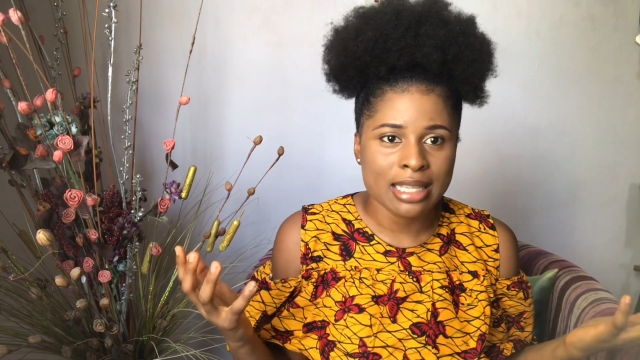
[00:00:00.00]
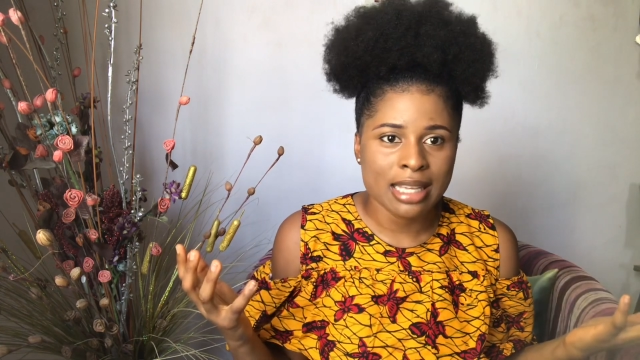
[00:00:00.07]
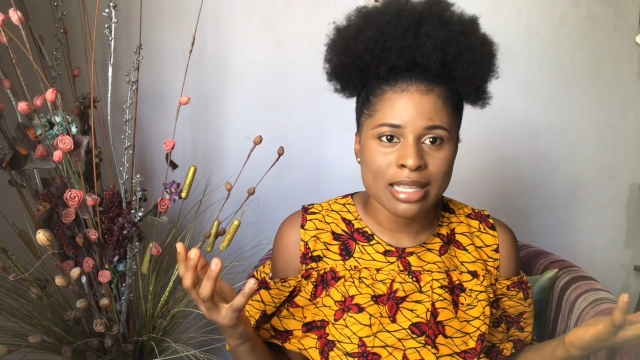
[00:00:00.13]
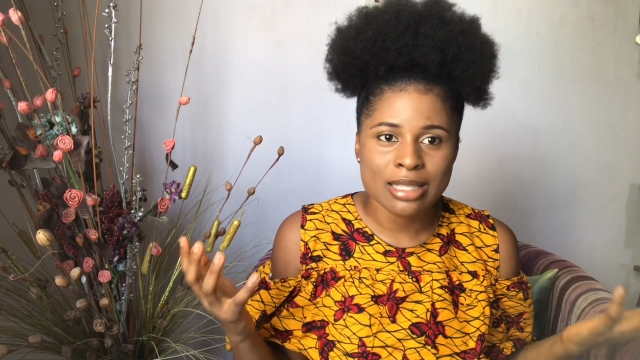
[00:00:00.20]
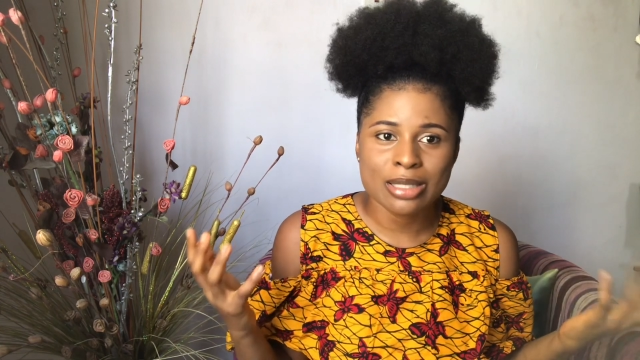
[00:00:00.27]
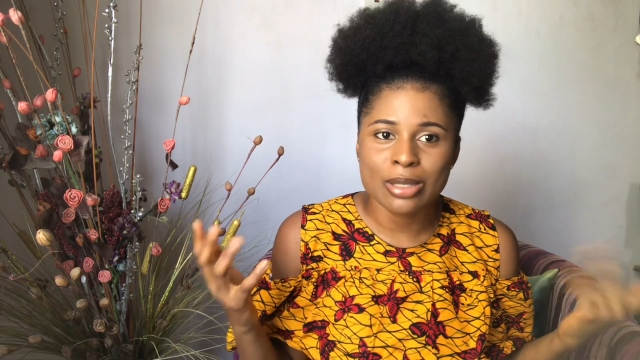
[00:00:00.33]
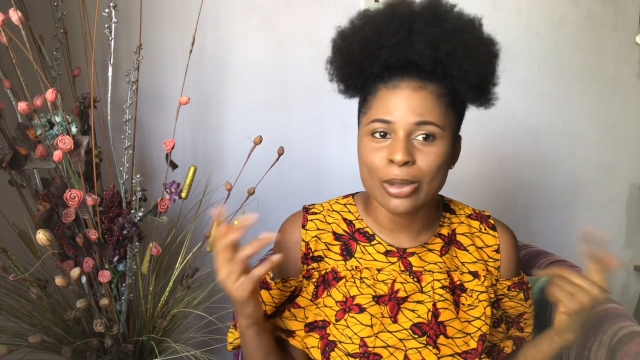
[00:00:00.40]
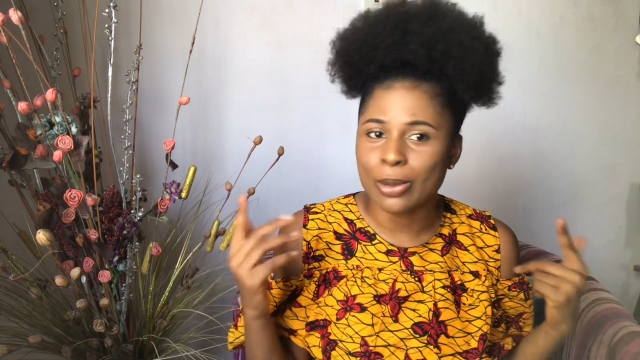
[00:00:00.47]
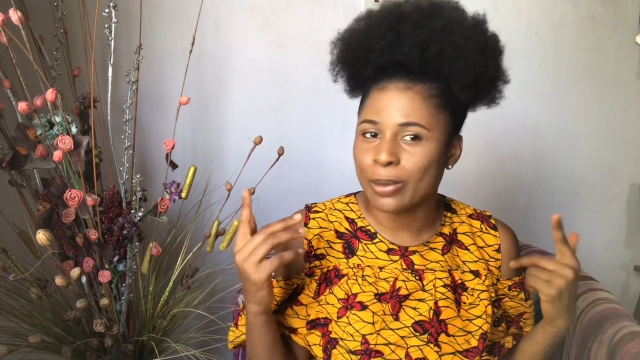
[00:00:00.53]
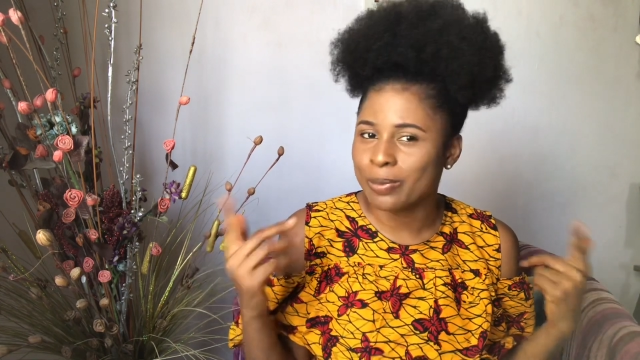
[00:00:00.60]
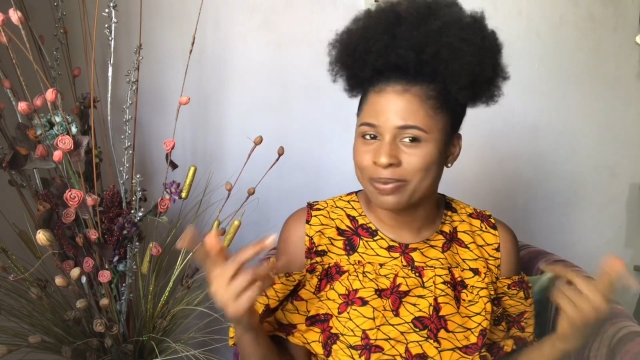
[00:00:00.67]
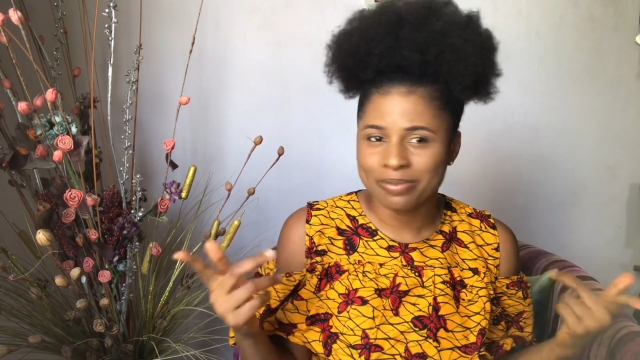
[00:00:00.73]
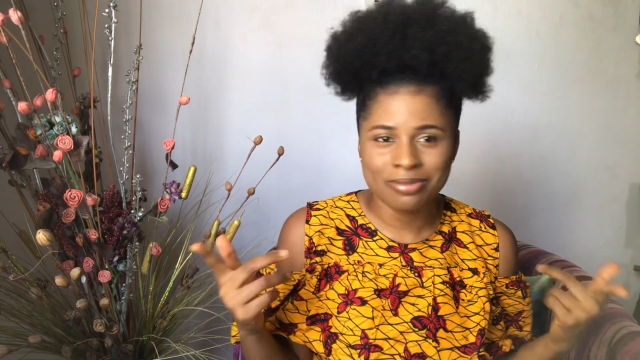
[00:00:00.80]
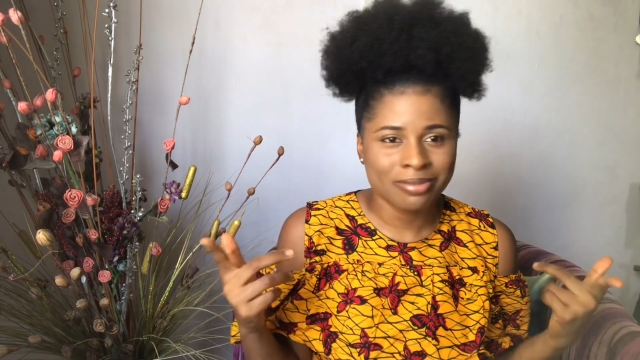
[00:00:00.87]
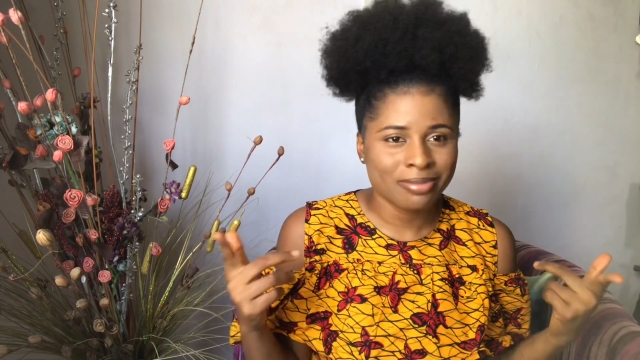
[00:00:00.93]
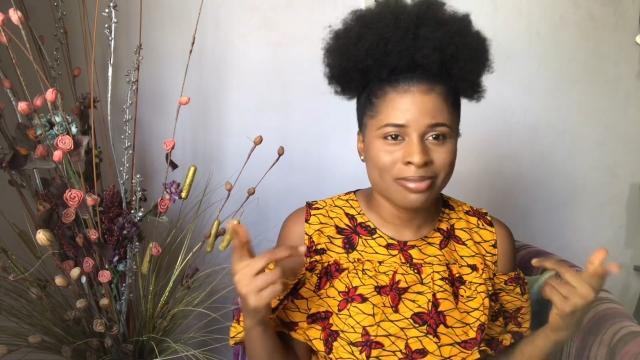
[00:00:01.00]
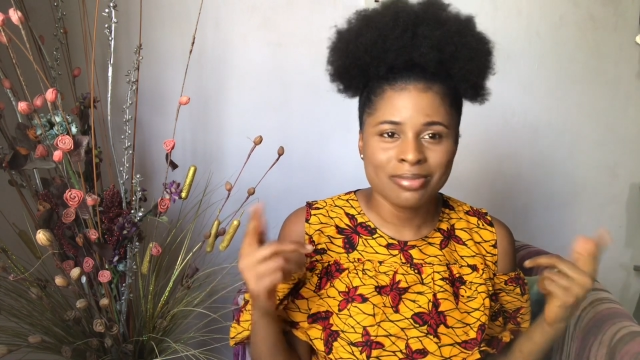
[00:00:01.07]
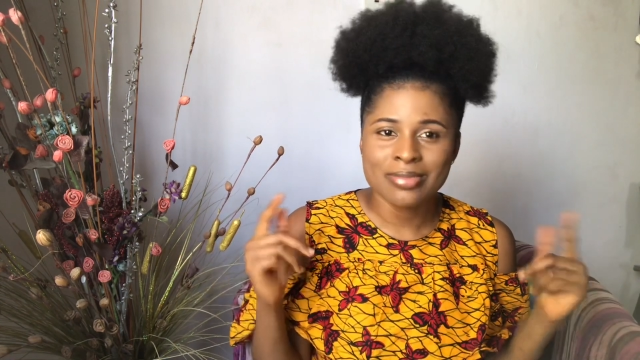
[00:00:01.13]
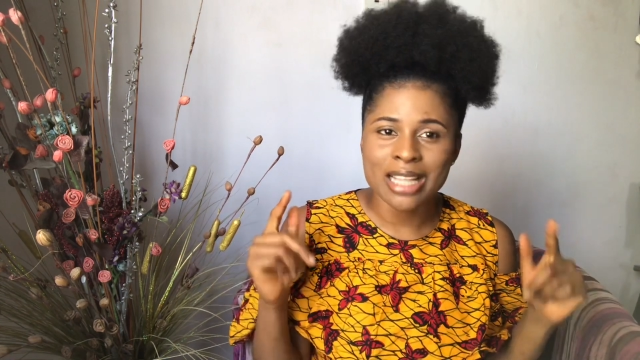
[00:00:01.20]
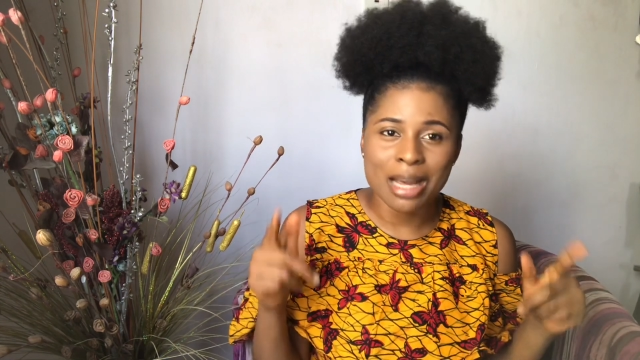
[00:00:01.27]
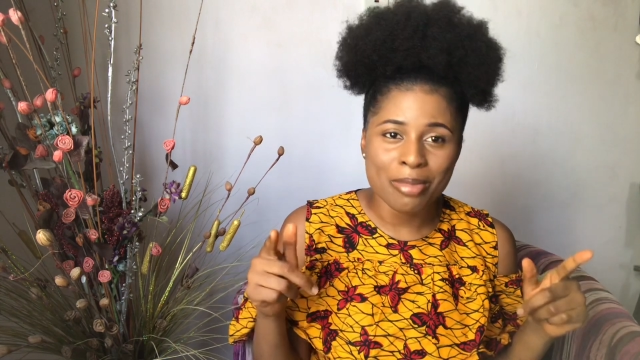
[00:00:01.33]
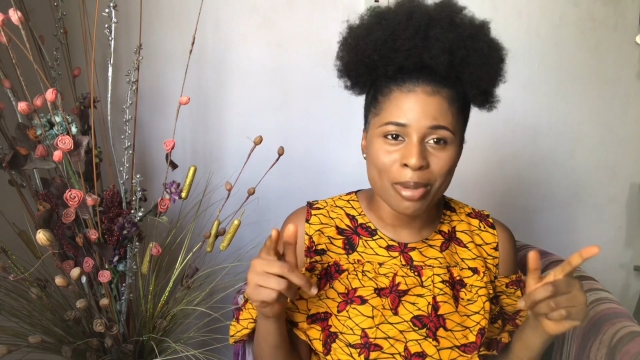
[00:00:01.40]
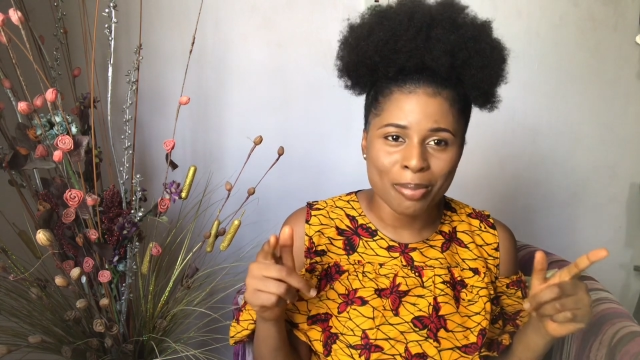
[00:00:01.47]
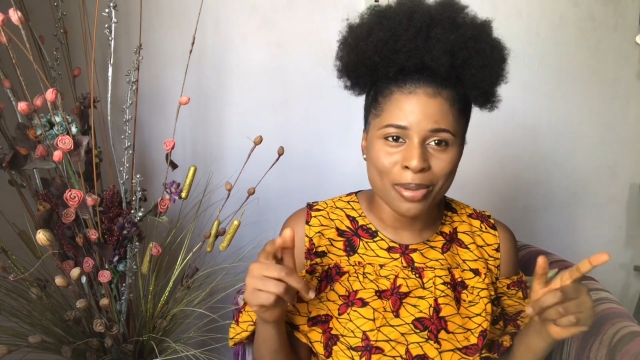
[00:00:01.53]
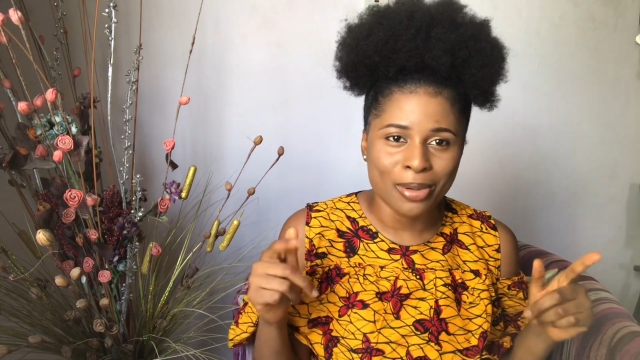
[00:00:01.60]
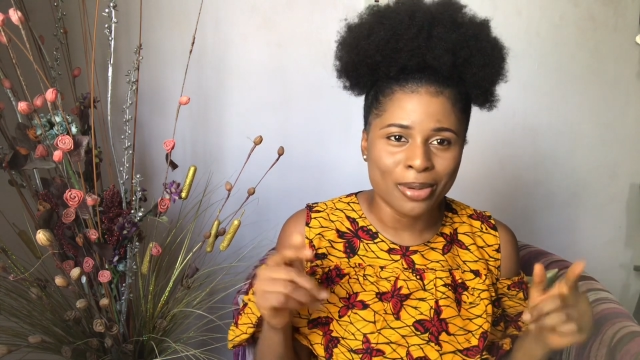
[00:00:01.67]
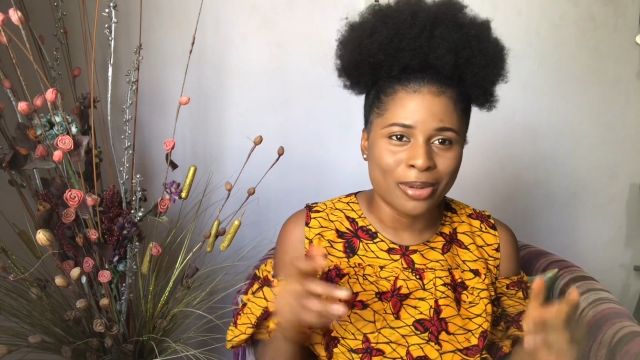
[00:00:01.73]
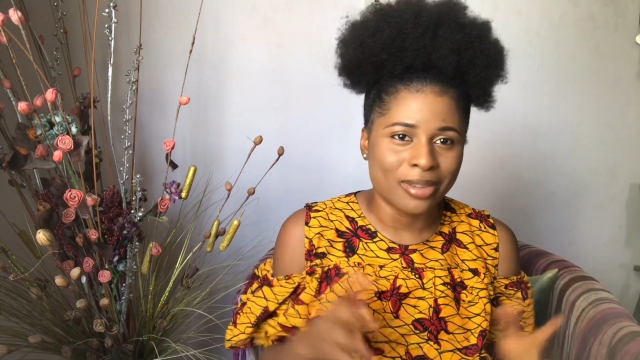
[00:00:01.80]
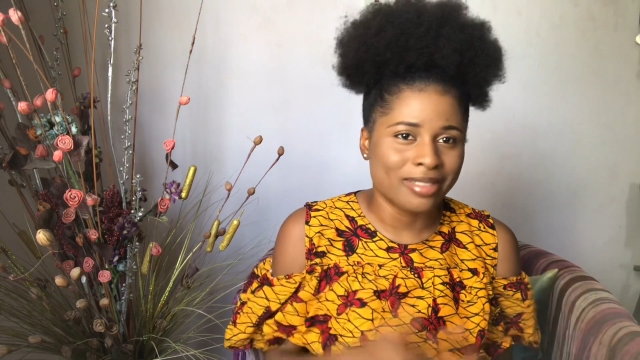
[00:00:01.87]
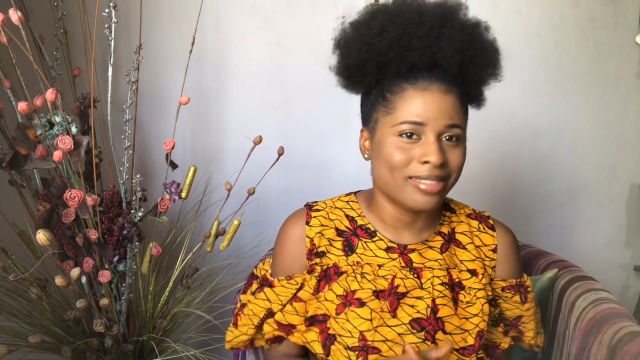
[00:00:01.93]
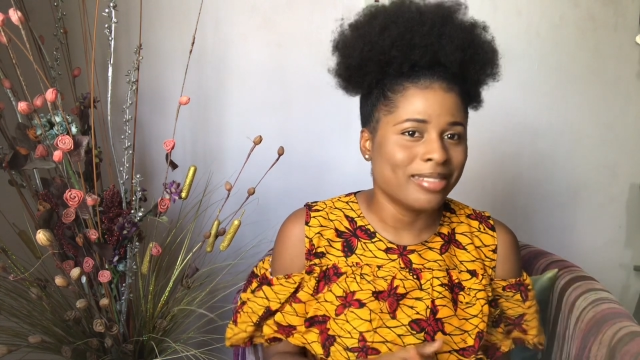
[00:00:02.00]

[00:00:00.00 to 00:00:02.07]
So I'm your plug.